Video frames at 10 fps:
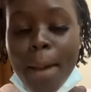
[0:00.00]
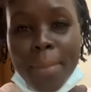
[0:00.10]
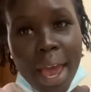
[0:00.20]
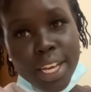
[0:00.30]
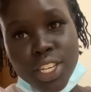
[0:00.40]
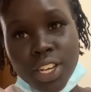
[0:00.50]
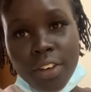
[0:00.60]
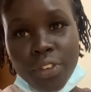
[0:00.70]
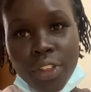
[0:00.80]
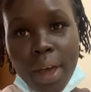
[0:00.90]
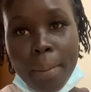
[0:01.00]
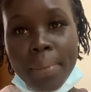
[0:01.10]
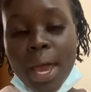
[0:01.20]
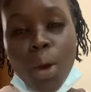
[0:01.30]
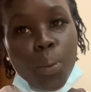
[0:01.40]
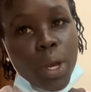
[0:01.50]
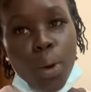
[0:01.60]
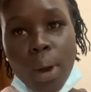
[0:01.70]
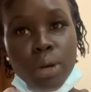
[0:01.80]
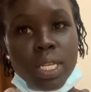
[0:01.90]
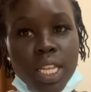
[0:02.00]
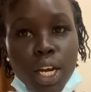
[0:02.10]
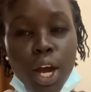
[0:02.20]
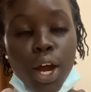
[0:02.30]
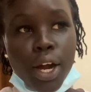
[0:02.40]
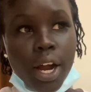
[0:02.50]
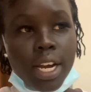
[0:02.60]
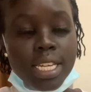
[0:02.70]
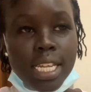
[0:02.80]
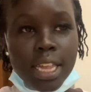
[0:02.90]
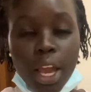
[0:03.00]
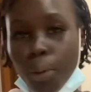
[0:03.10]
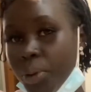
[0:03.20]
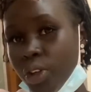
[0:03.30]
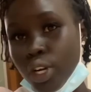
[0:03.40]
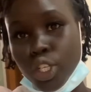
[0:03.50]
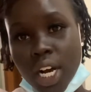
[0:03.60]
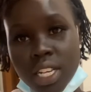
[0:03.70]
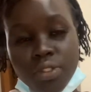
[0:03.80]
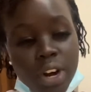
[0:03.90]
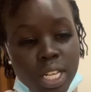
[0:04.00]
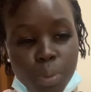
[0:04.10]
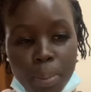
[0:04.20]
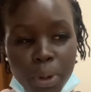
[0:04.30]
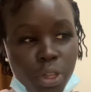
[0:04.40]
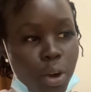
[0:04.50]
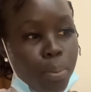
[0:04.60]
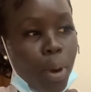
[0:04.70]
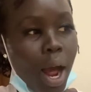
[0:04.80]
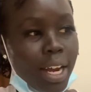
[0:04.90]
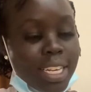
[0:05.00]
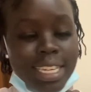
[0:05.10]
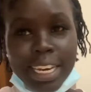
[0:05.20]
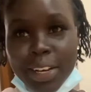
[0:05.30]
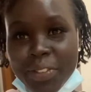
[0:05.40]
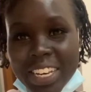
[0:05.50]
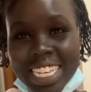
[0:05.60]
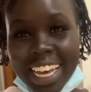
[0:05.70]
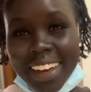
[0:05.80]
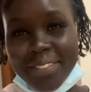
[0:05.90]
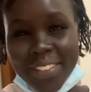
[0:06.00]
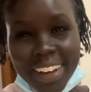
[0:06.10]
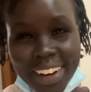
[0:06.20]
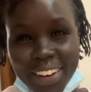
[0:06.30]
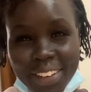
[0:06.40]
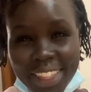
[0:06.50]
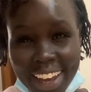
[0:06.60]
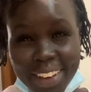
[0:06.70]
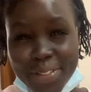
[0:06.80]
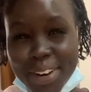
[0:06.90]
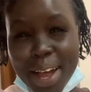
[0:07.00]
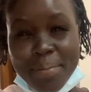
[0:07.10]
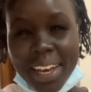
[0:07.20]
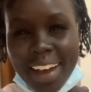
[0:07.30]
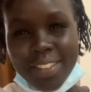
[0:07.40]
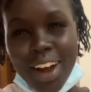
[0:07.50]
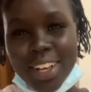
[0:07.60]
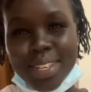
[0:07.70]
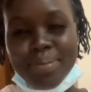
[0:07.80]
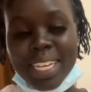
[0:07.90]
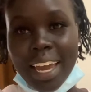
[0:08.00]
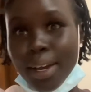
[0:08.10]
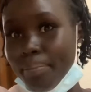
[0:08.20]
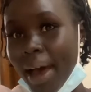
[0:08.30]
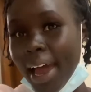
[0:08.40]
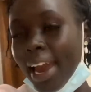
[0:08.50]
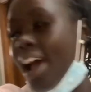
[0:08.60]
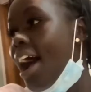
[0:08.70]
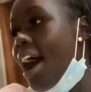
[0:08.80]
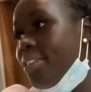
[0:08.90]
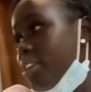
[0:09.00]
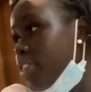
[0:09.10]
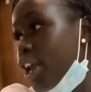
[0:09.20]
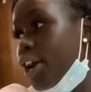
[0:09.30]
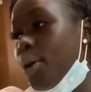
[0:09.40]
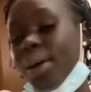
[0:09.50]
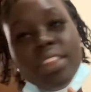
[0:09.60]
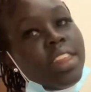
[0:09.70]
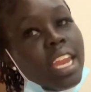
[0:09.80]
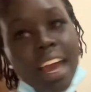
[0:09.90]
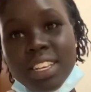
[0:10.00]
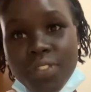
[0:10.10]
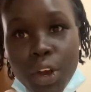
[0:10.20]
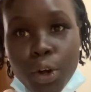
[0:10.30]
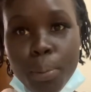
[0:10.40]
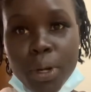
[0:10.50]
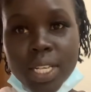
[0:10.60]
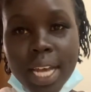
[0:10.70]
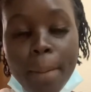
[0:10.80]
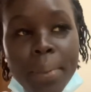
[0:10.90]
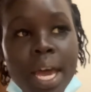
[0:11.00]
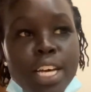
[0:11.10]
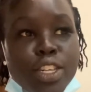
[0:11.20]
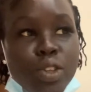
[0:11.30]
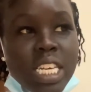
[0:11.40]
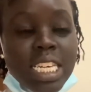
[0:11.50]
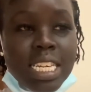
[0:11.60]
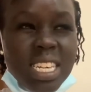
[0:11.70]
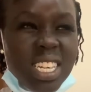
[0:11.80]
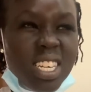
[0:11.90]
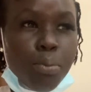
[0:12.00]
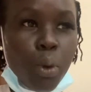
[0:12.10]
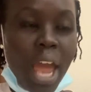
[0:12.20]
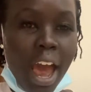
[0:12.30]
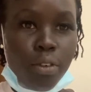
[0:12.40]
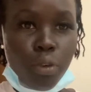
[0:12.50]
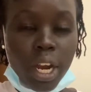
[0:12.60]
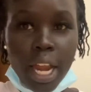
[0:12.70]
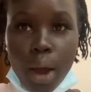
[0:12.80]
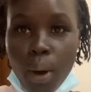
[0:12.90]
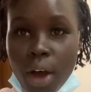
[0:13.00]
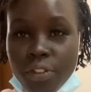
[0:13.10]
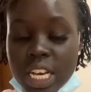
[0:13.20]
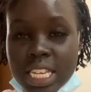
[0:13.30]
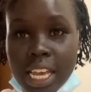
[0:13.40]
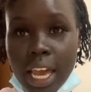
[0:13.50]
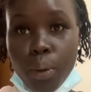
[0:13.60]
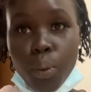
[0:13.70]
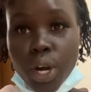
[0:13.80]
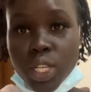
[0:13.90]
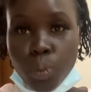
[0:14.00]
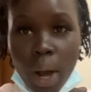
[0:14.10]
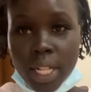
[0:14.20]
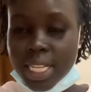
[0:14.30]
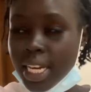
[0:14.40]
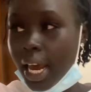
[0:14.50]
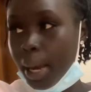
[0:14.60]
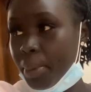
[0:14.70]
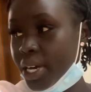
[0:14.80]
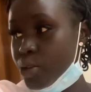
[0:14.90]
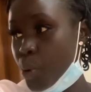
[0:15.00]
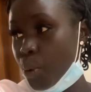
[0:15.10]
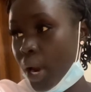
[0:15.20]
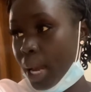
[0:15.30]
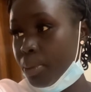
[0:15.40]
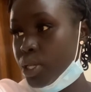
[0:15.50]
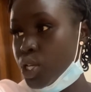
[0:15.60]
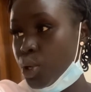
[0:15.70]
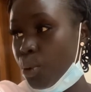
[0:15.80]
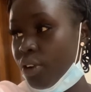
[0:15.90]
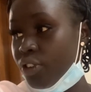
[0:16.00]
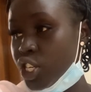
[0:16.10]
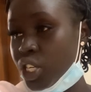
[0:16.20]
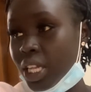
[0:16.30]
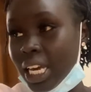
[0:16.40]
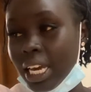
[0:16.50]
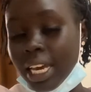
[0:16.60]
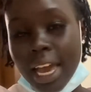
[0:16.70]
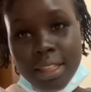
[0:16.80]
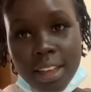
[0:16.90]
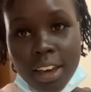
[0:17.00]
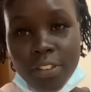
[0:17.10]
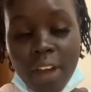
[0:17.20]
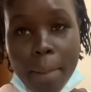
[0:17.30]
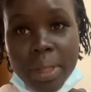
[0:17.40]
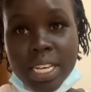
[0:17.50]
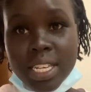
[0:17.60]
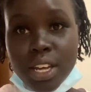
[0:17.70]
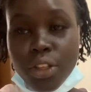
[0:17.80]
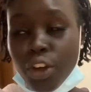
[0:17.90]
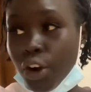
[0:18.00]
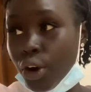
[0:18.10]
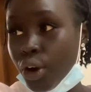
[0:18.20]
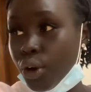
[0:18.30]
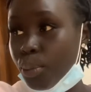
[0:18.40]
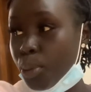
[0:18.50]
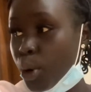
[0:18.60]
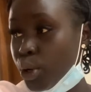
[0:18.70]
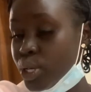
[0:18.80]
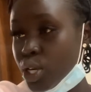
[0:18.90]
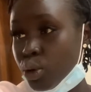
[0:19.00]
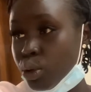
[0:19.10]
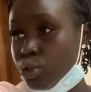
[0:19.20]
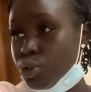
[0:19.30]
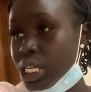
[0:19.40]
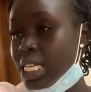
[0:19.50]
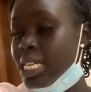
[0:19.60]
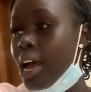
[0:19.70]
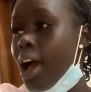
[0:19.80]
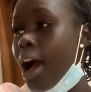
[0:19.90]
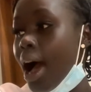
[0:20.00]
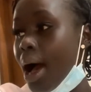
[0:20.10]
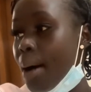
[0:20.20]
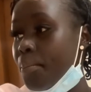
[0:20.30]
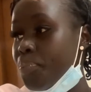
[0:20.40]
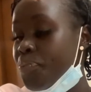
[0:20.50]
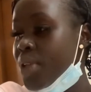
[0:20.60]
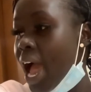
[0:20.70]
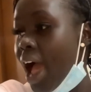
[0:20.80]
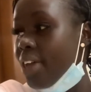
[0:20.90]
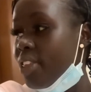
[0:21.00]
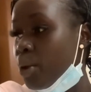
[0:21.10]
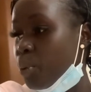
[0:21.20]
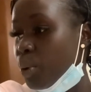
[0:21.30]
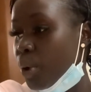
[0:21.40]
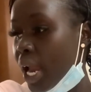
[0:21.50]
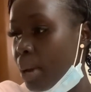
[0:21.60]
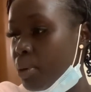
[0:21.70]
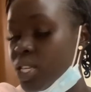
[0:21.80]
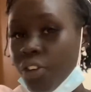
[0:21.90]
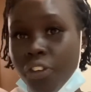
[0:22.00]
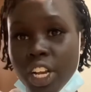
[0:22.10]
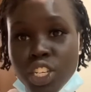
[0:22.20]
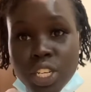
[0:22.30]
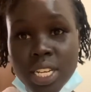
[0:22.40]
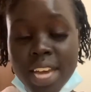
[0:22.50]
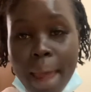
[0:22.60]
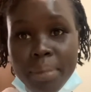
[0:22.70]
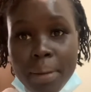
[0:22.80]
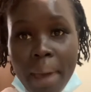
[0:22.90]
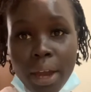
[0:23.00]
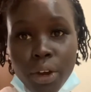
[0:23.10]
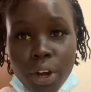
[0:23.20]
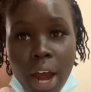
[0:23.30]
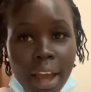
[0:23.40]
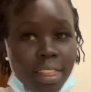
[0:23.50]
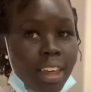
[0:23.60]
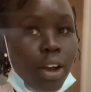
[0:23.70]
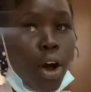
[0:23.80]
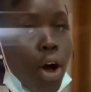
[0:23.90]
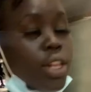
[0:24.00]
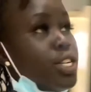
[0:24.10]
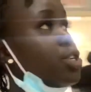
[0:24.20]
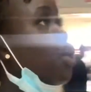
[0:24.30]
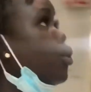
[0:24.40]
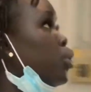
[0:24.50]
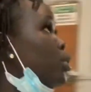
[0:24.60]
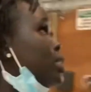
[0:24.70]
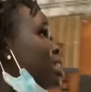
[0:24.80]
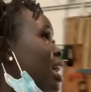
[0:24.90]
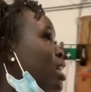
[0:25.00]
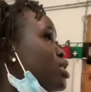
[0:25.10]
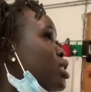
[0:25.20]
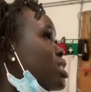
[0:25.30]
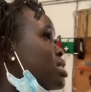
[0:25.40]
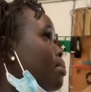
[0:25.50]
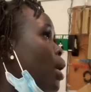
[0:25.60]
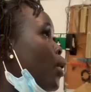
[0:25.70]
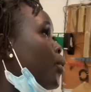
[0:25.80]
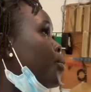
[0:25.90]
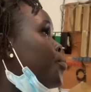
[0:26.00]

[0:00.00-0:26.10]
package it up for them. We go out to the cars, they open their trunks for us, we put their products in, we say, you know, thank you for coming, have an awesome day, goodbye. And then they go, and then the next vehicle pulls up. So this is a system we have right now. Obviously, it worked well today because we were able to efficiently get the families their produce, their groceries, and then we were able to finish in a timely manner. I think all in total today, it took us about